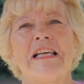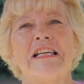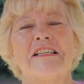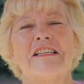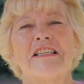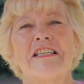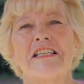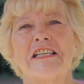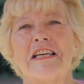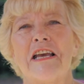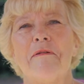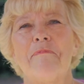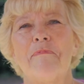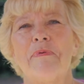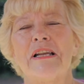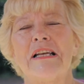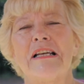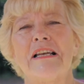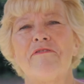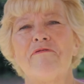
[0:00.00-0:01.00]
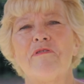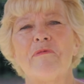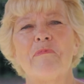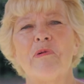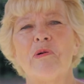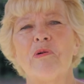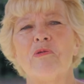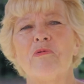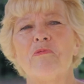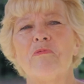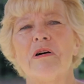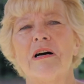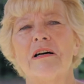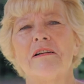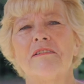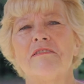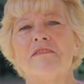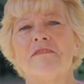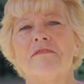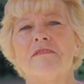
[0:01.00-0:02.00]
in a skip in Liverpool
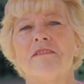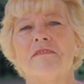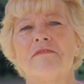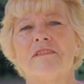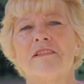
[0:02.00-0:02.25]
One,